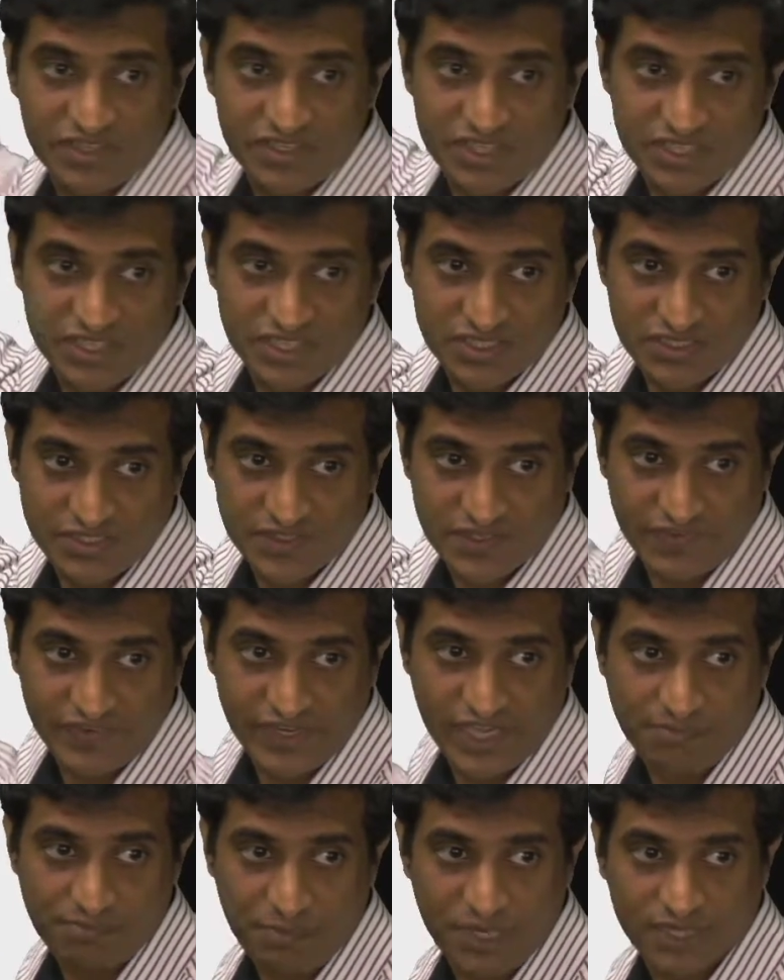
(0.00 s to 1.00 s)
the resistance is the
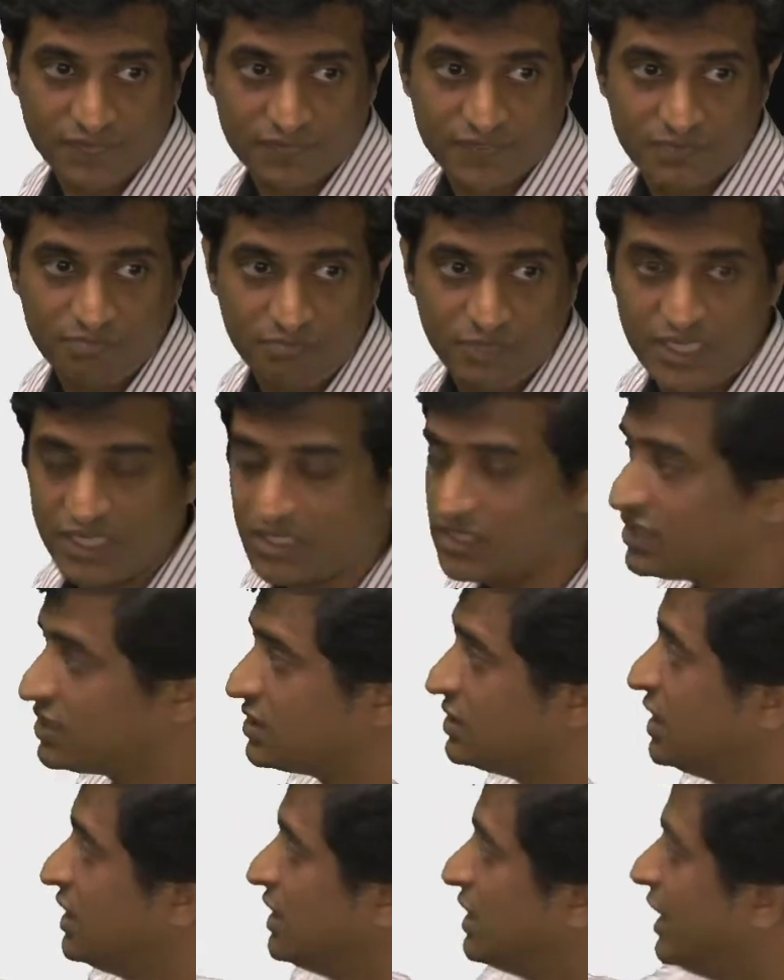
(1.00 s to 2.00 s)
real part of the
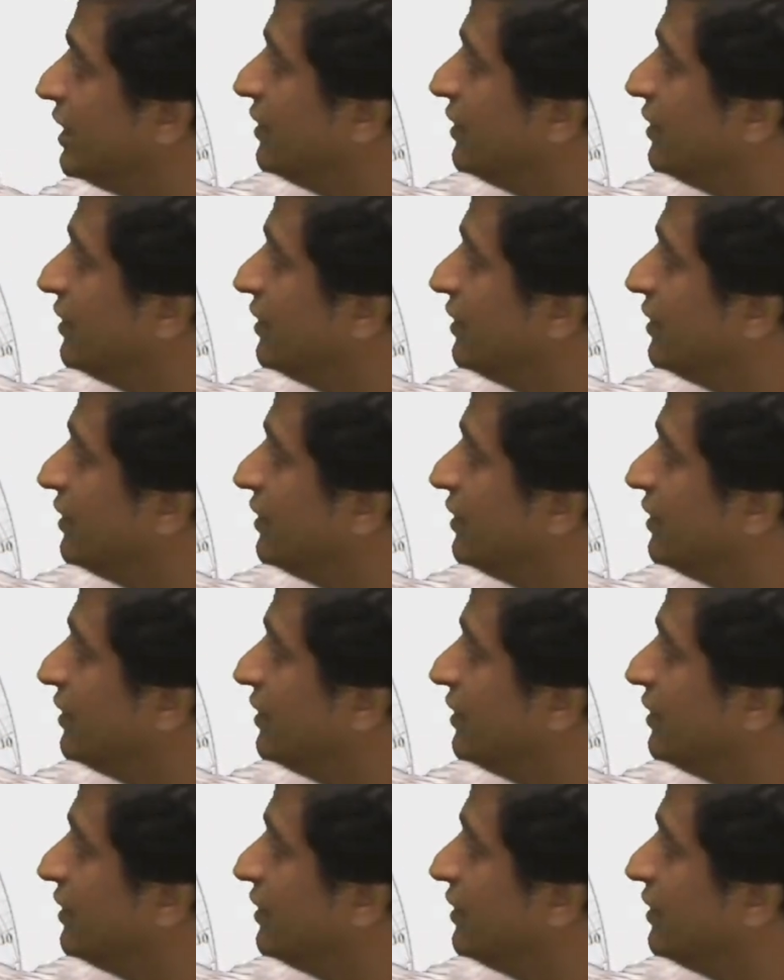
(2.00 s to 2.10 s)
impedance